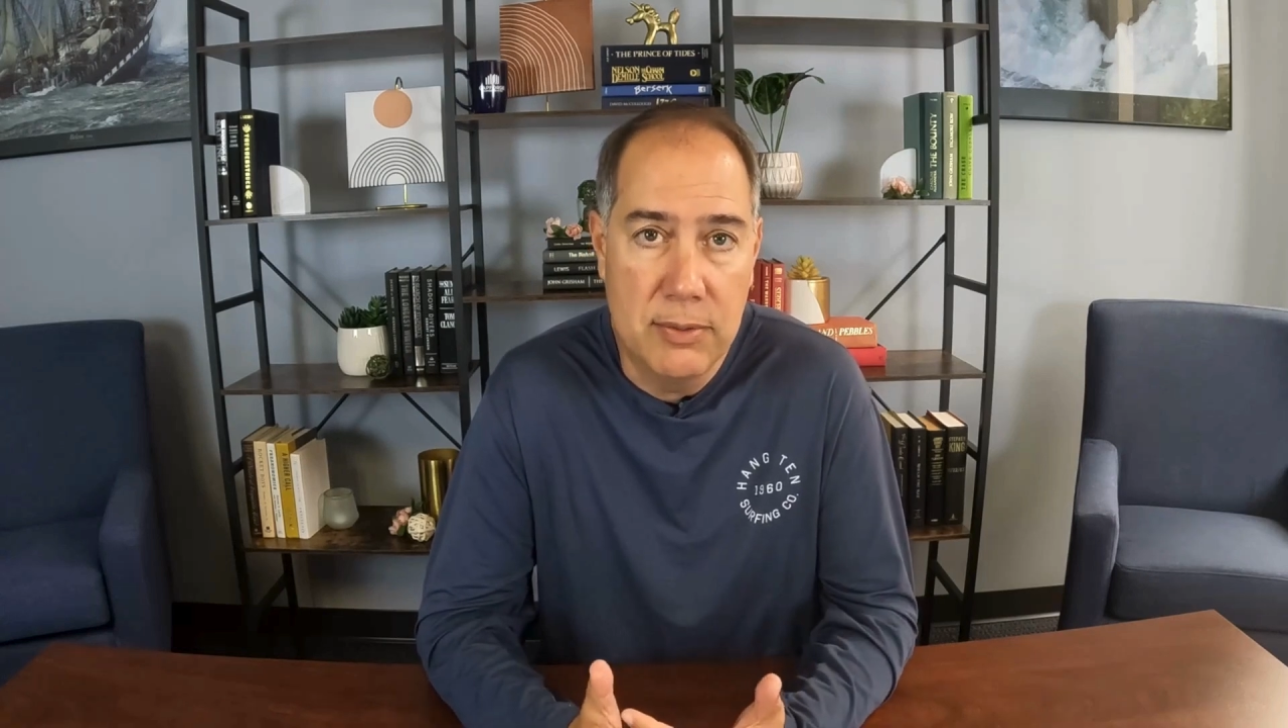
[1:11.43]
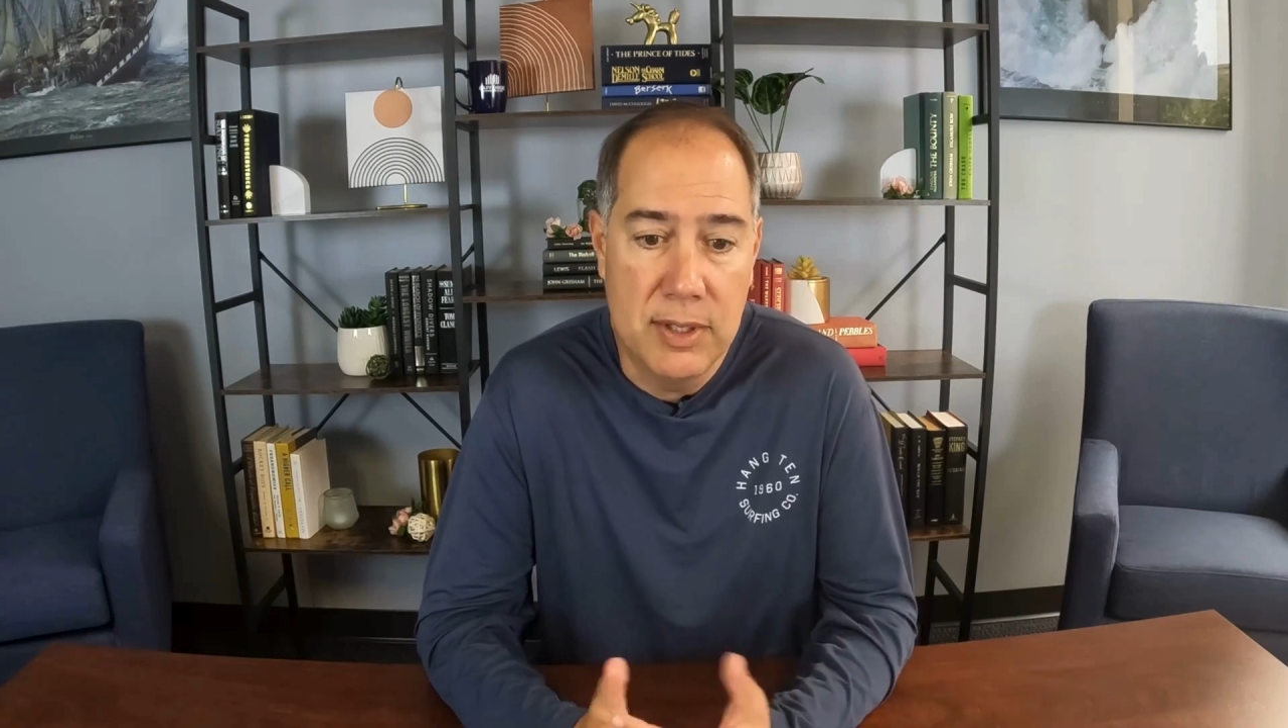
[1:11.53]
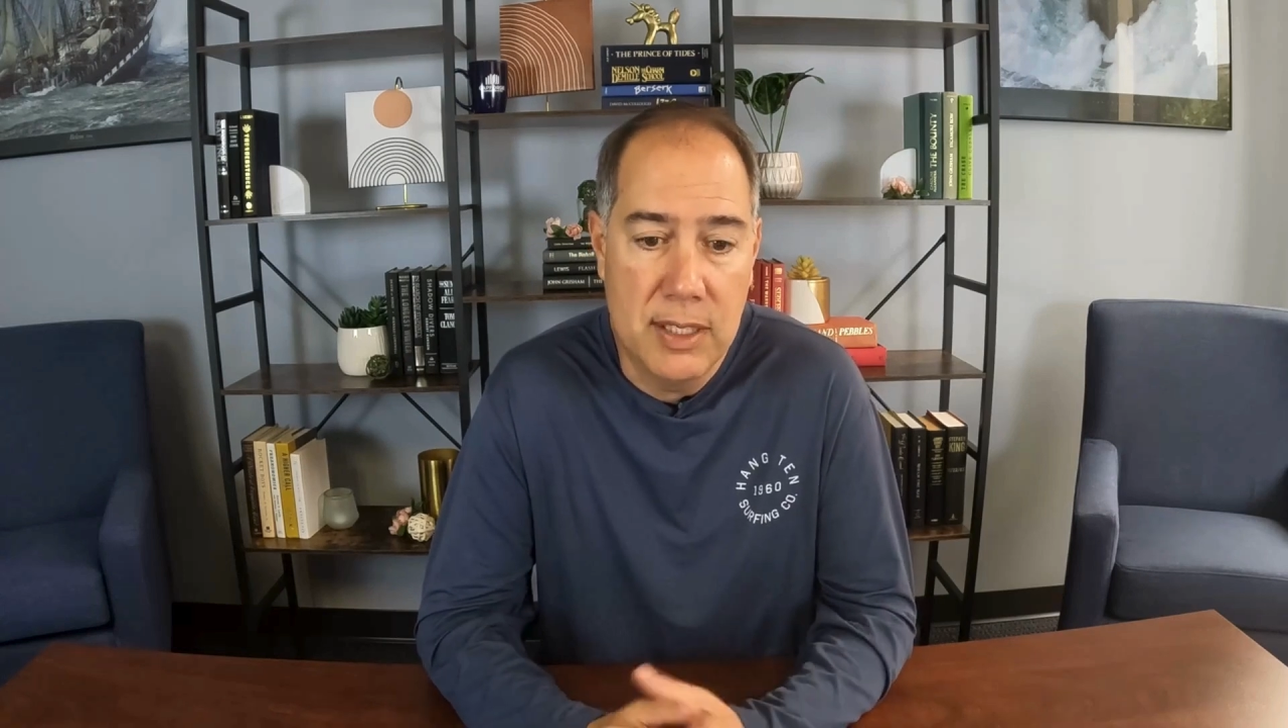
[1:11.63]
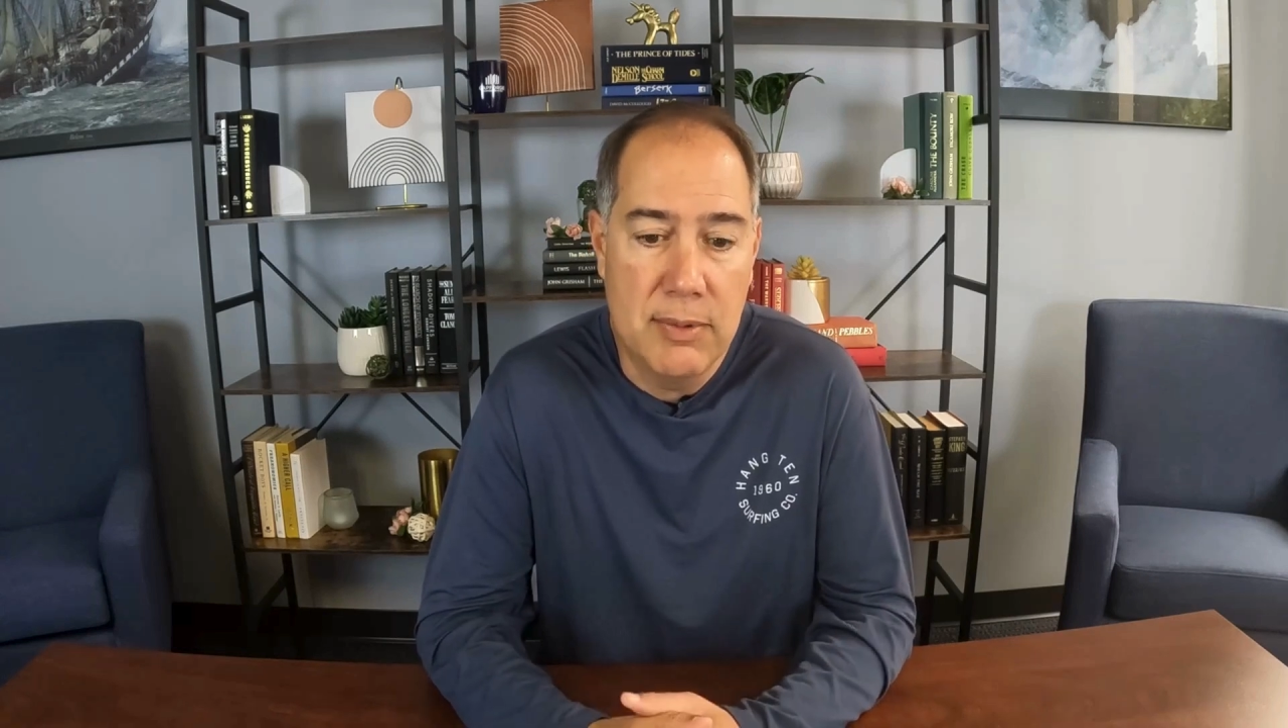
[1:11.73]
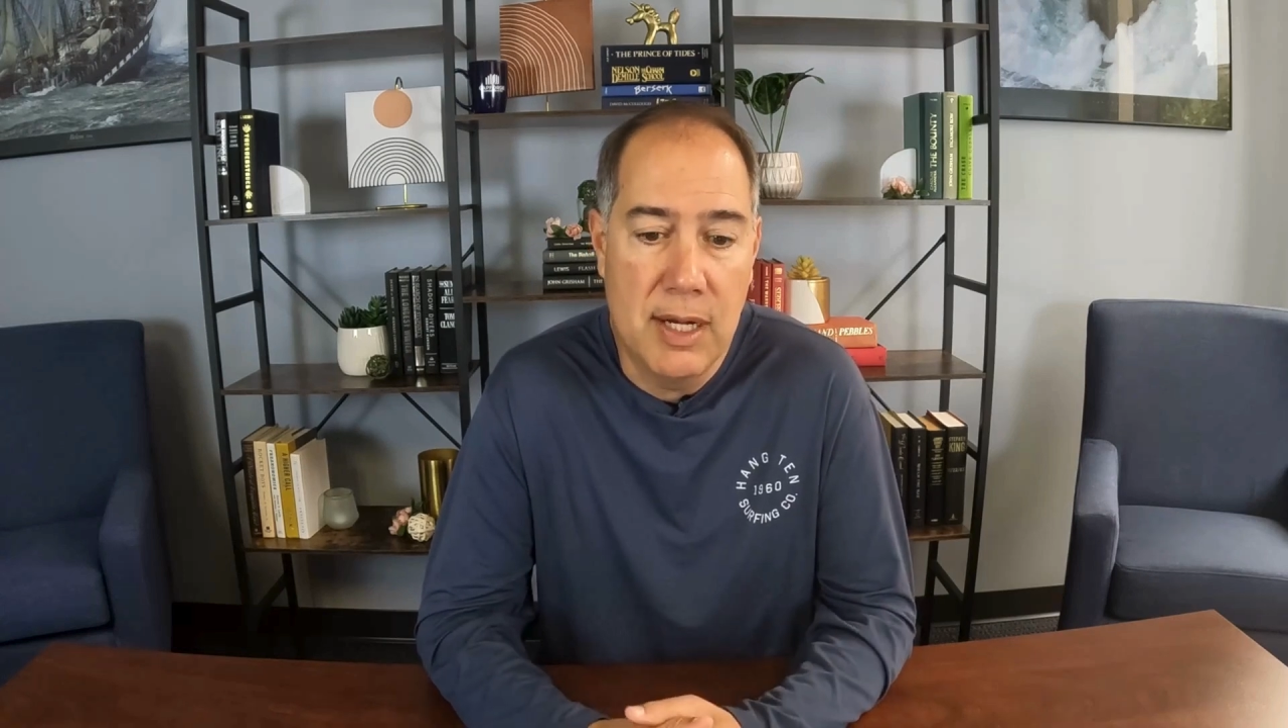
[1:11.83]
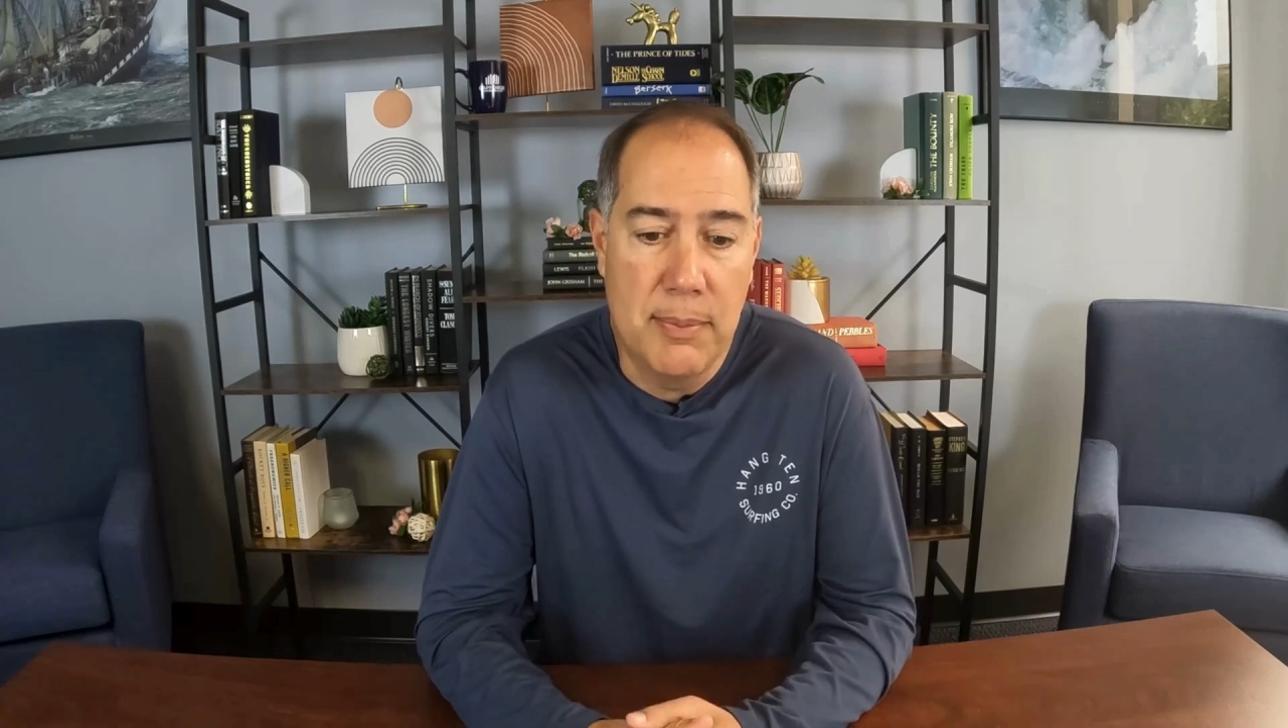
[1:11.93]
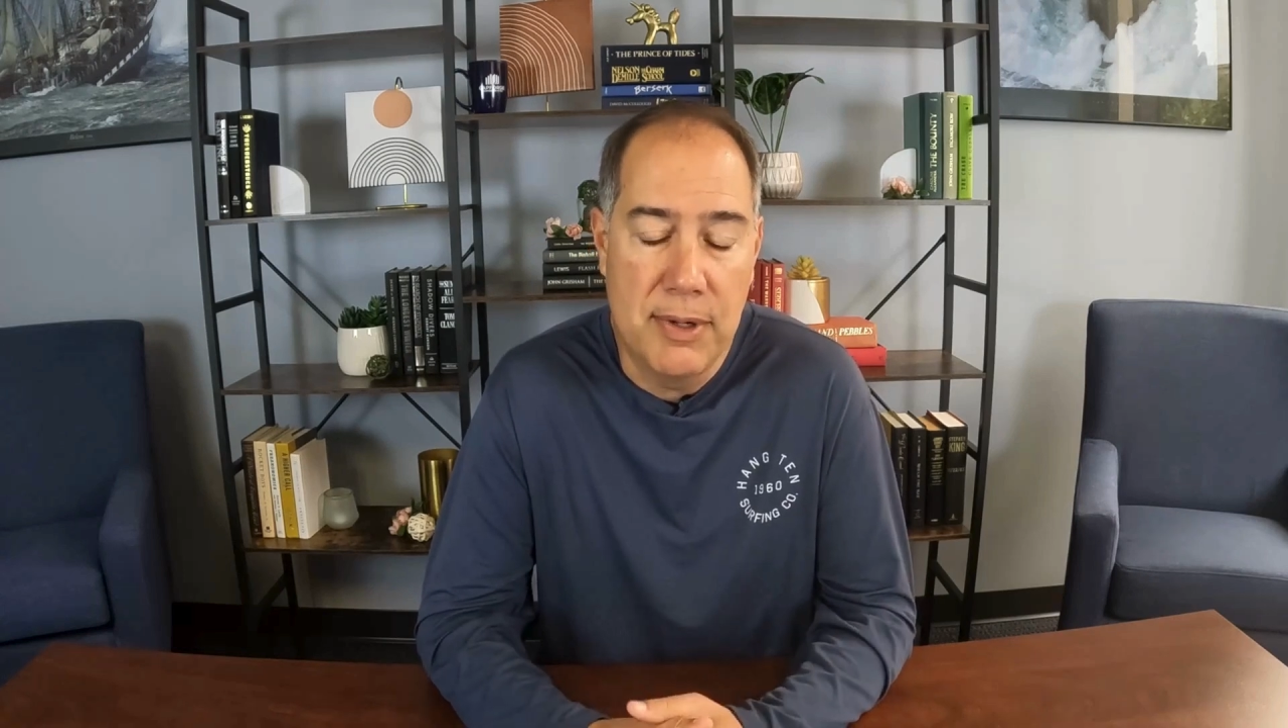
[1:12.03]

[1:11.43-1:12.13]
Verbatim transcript: really well